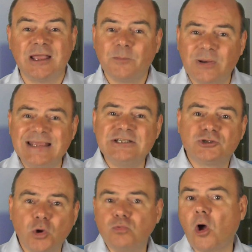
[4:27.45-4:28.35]
Please
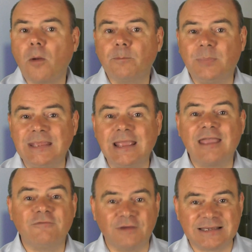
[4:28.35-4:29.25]
do not be
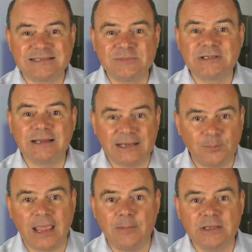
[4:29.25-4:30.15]
a victim to late
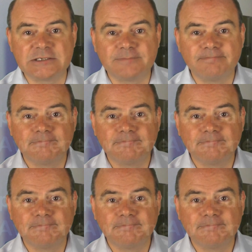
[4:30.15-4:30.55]
payment.